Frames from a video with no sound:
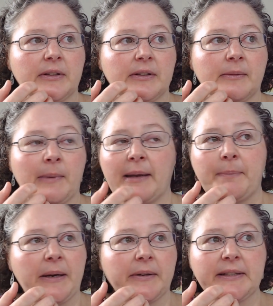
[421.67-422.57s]
my
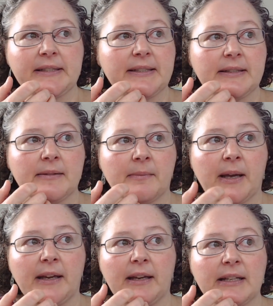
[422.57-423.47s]
parents,
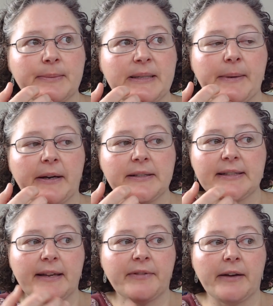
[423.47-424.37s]
my husband's parents,
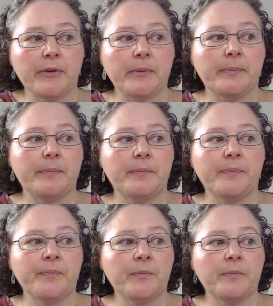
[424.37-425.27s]
they've never
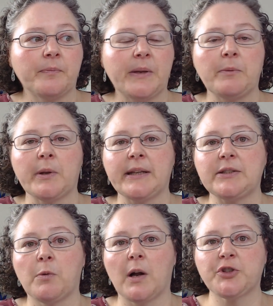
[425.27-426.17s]
been willing
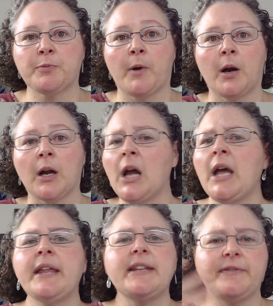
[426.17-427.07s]
to watch Mark,
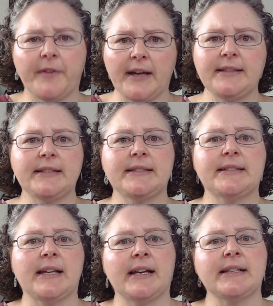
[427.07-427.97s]
they find his
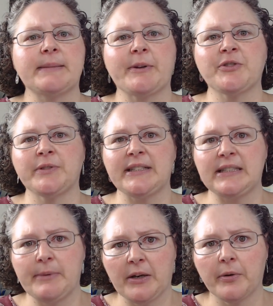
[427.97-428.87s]
uh, special needs
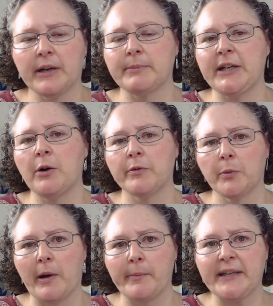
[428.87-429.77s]
to be incredibly
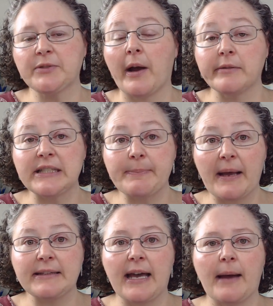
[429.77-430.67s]
overwhelming. So I
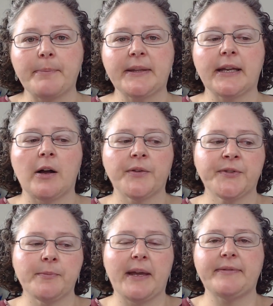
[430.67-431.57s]
respect that, but that
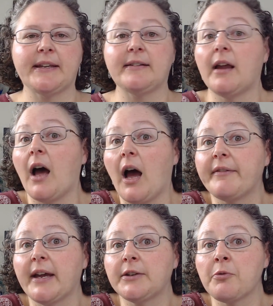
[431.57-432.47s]
also meant that I've
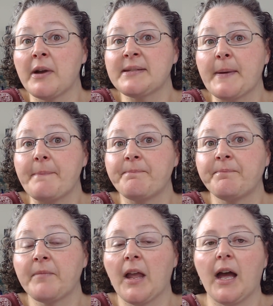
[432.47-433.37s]
had no respite.
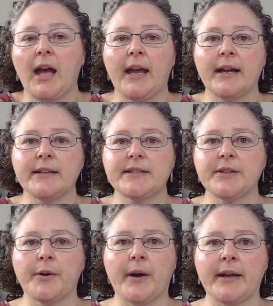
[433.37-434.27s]
And
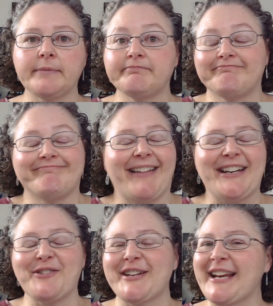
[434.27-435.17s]
so I I
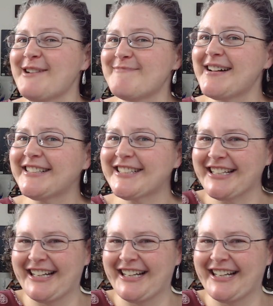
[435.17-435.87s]
don't get out much.